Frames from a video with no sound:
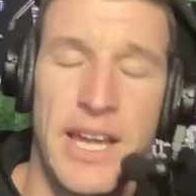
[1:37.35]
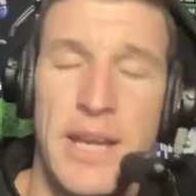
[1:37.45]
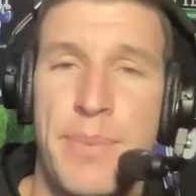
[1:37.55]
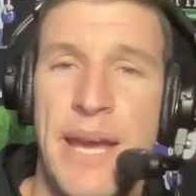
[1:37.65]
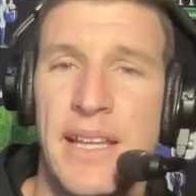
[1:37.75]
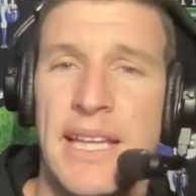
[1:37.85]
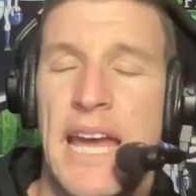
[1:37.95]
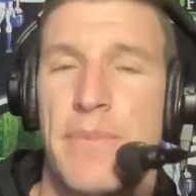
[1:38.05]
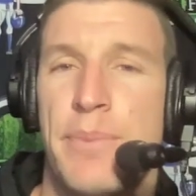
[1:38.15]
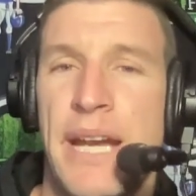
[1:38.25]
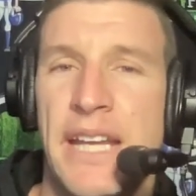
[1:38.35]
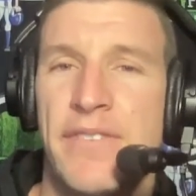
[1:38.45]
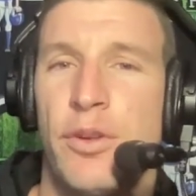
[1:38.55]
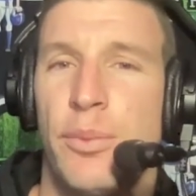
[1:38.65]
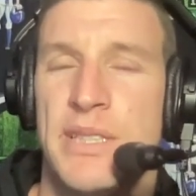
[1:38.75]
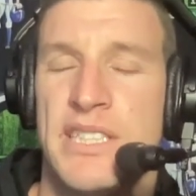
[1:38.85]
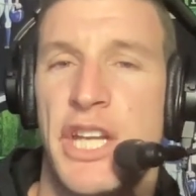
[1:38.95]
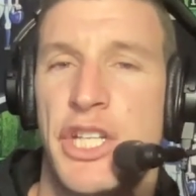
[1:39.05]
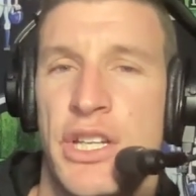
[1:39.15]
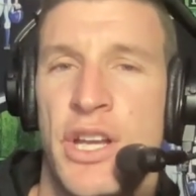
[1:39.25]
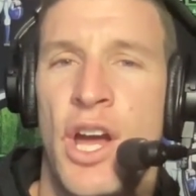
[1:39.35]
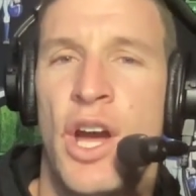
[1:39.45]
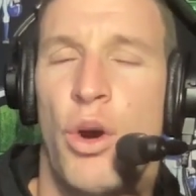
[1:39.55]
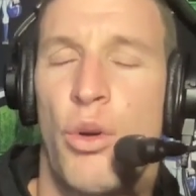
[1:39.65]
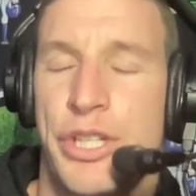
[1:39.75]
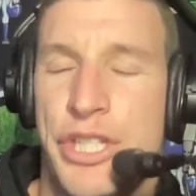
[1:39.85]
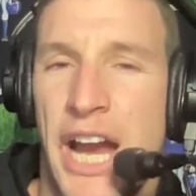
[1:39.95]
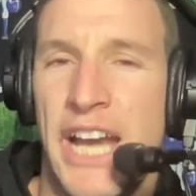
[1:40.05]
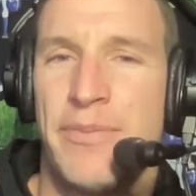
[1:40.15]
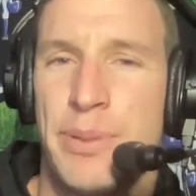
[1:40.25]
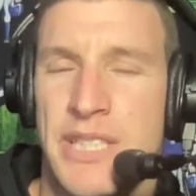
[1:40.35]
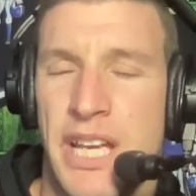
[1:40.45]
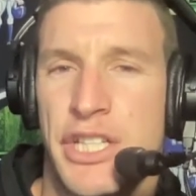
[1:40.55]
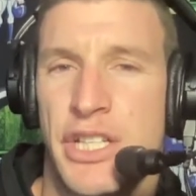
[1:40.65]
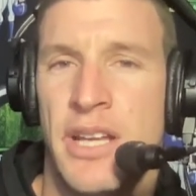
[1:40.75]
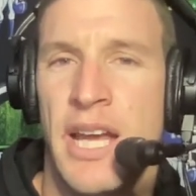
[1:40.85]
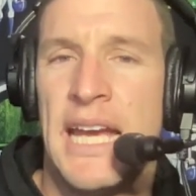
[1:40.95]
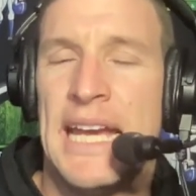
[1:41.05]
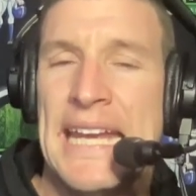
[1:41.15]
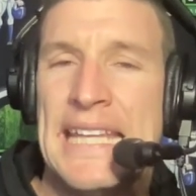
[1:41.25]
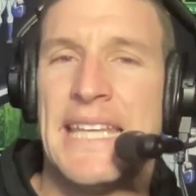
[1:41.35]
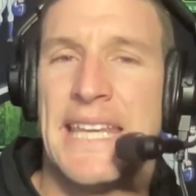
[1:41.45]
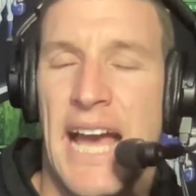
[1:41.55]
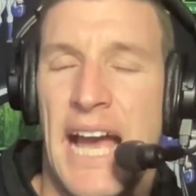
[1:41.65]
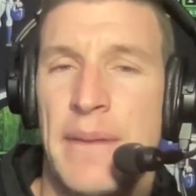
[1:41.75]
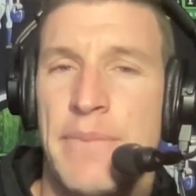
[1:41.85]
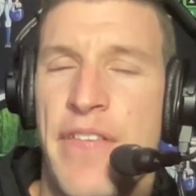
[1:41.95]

They'd barely had a meaningful possession or a chain of possession in the game.